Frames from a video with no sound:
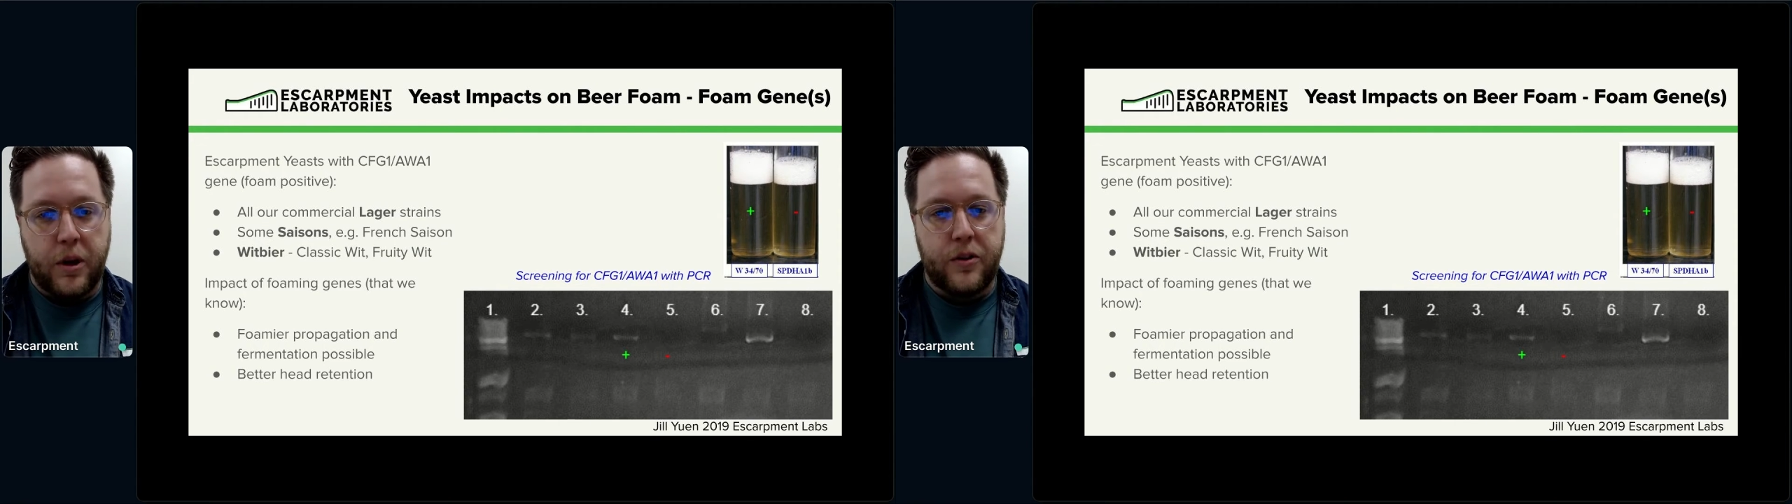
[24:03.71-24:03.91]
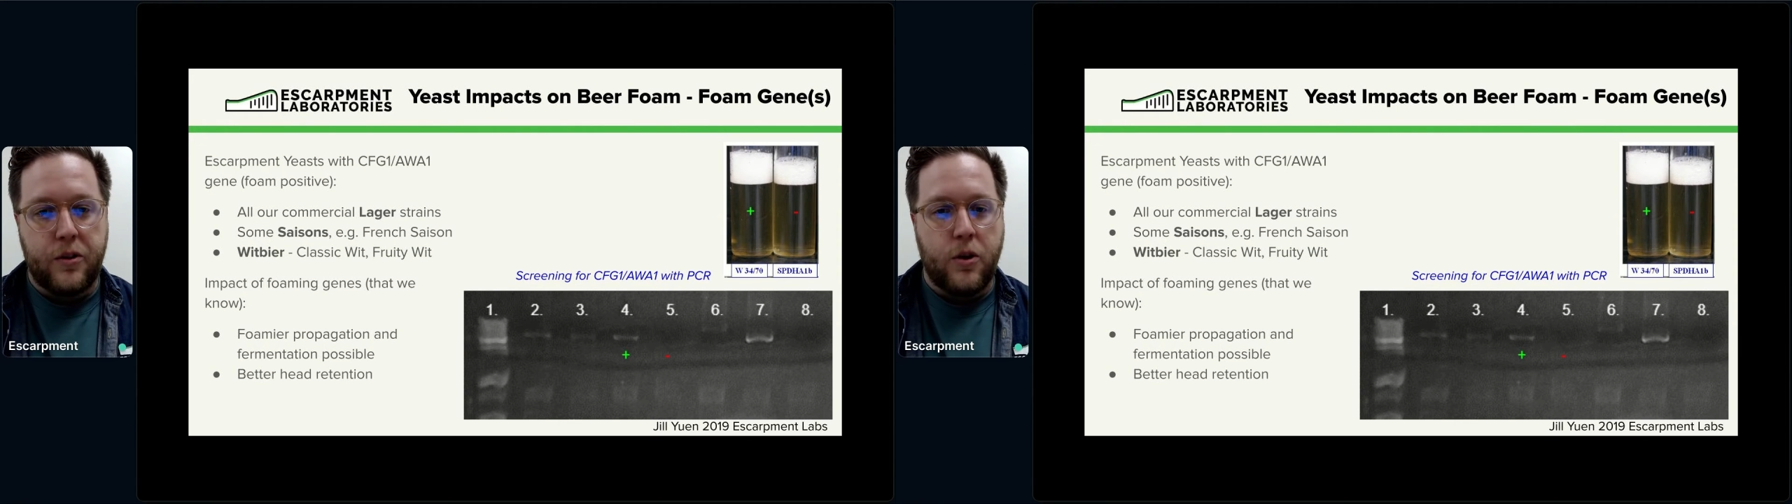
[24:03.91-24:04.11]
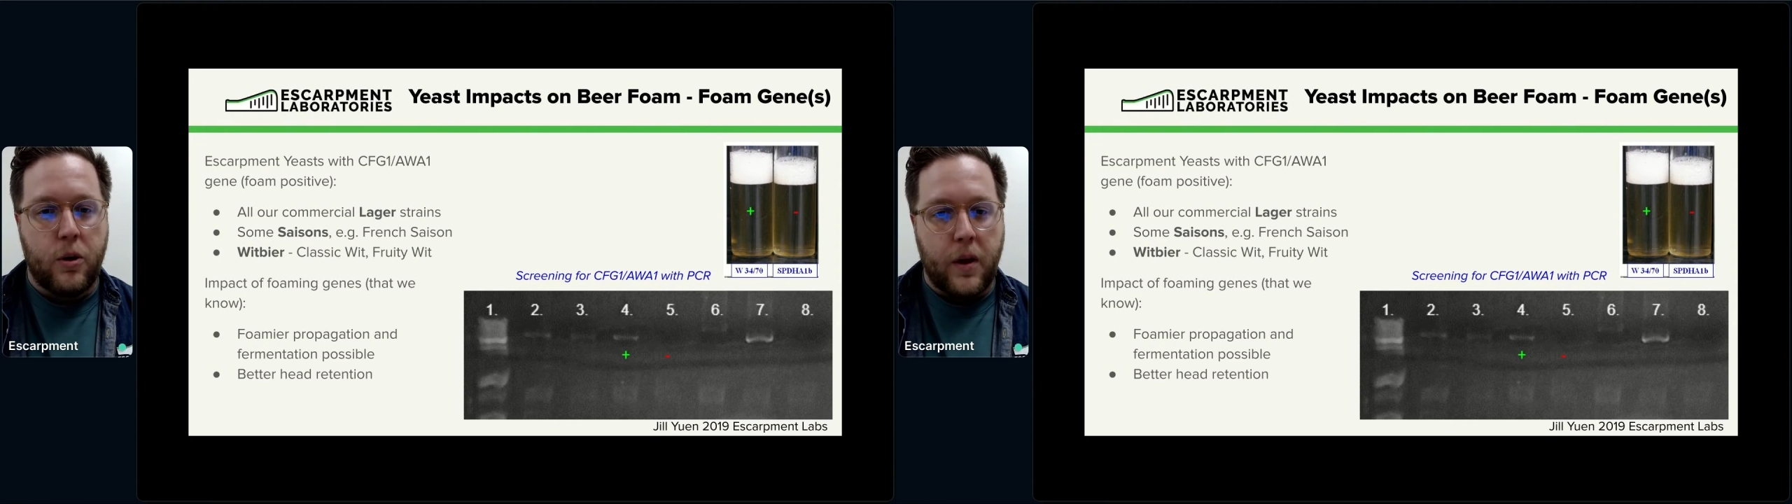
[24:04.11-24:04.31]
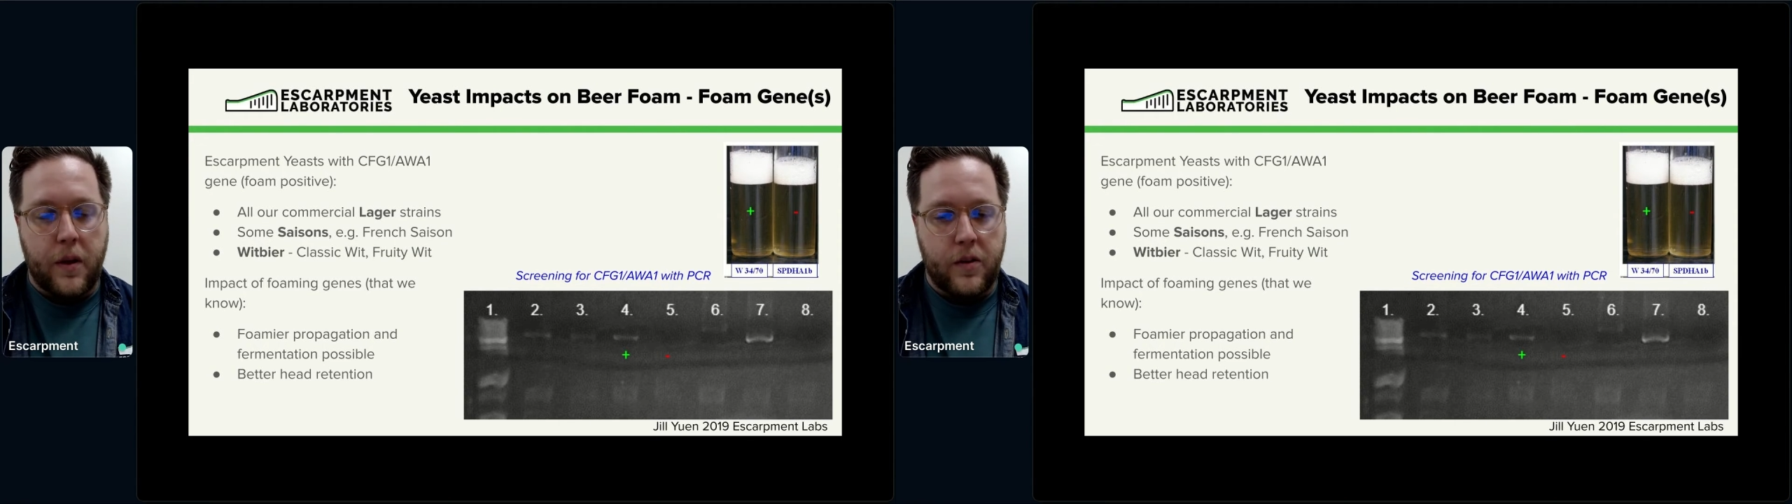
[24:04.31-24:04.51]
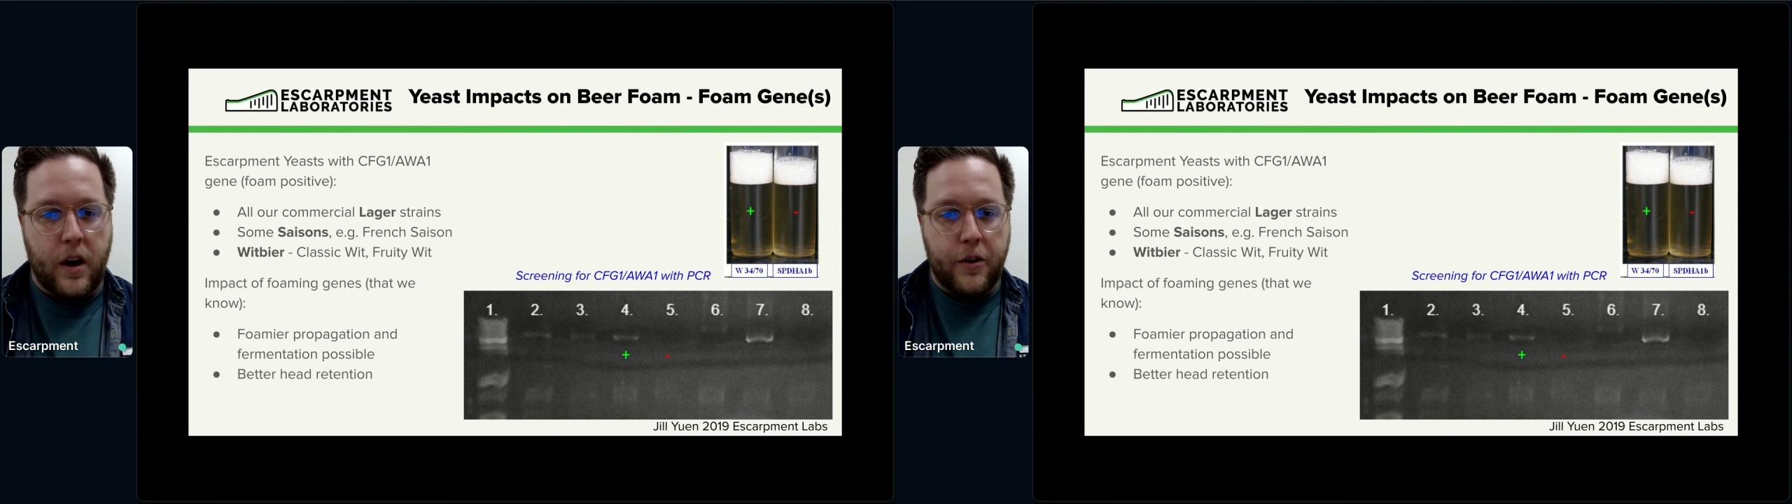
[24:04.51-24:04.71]
We also know that
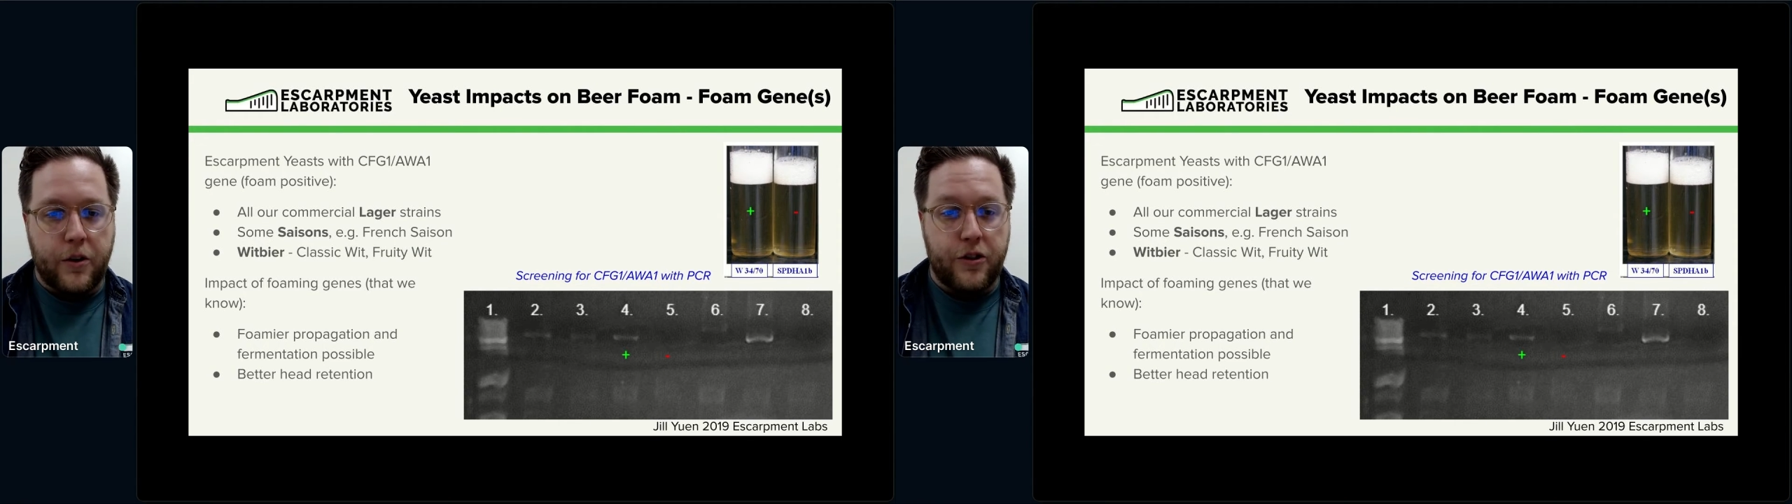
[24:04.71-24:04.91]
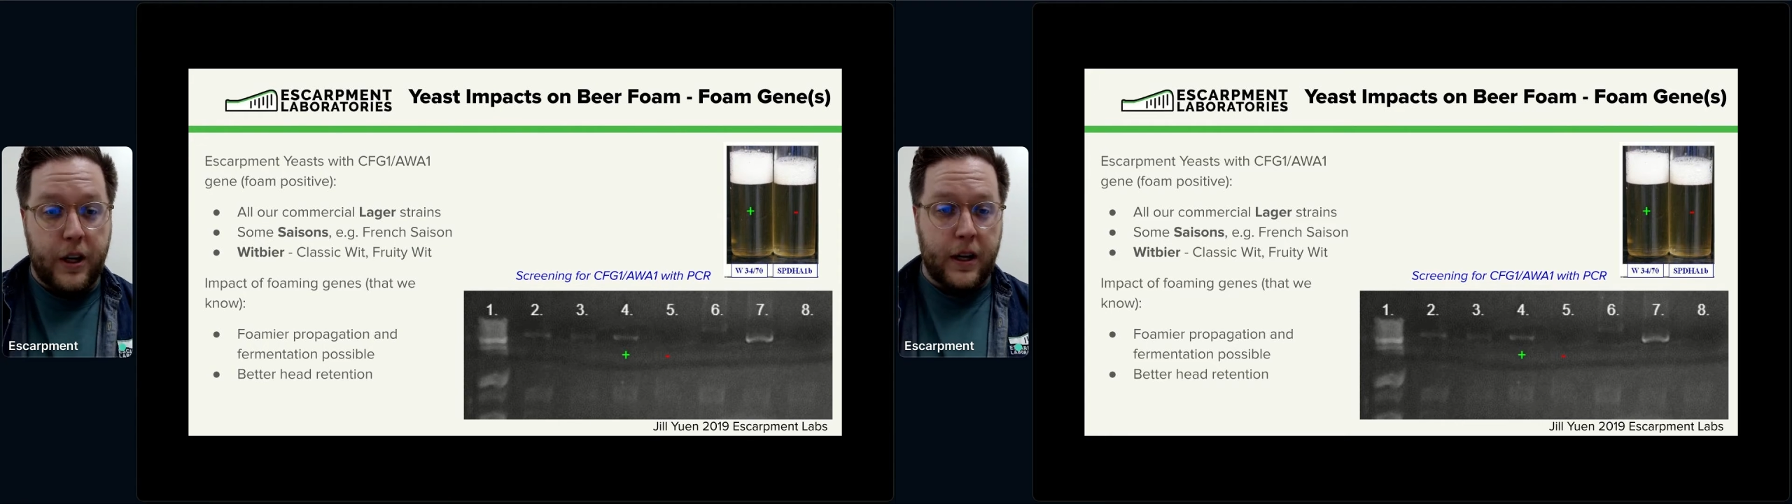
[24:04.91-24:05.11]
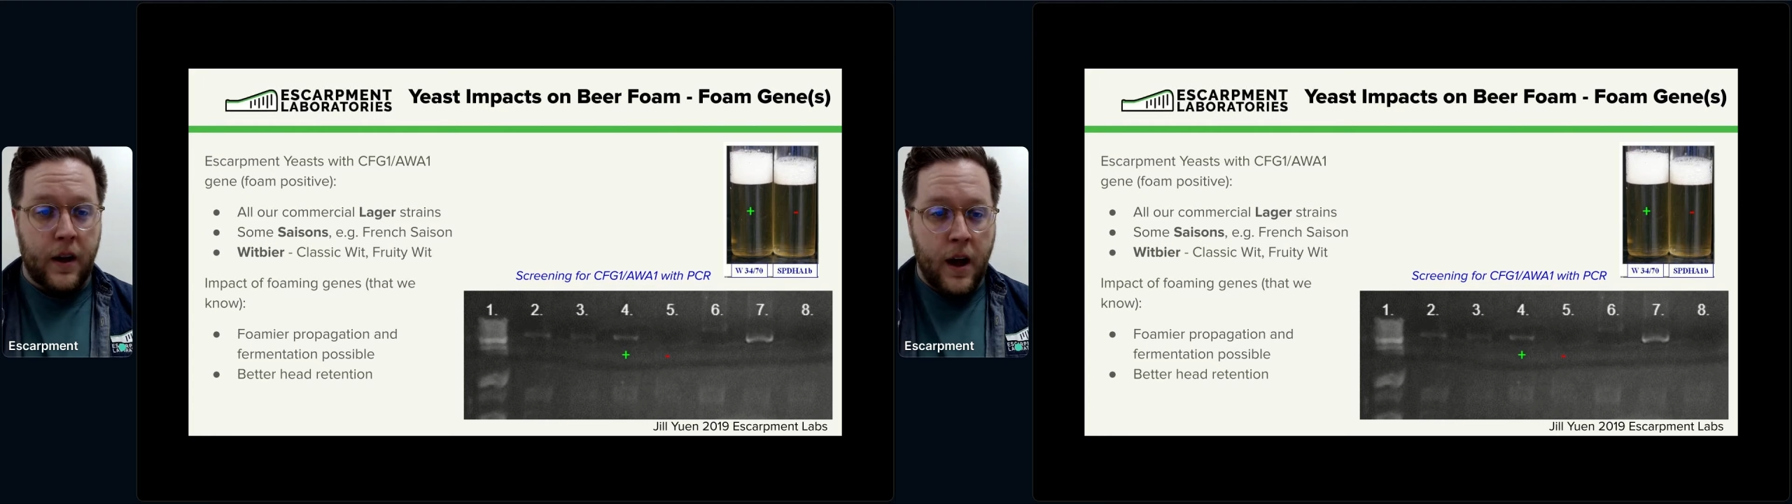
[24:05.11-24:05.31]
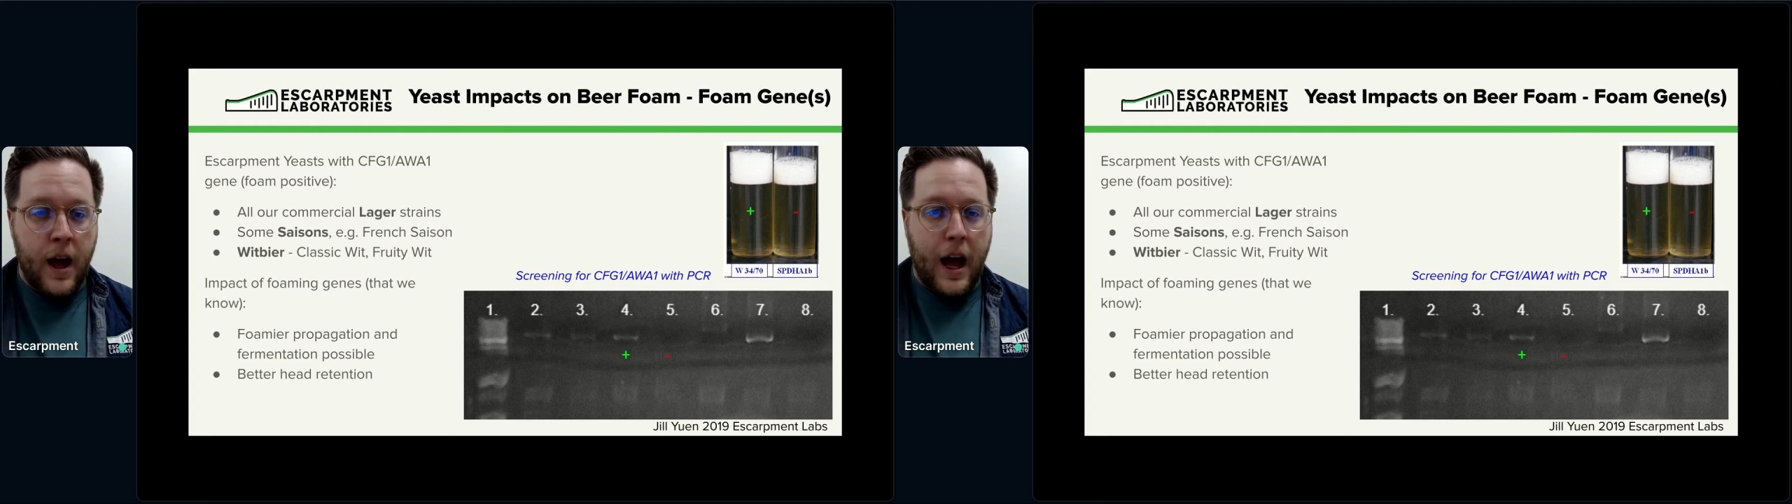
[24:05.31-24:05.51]
this other gene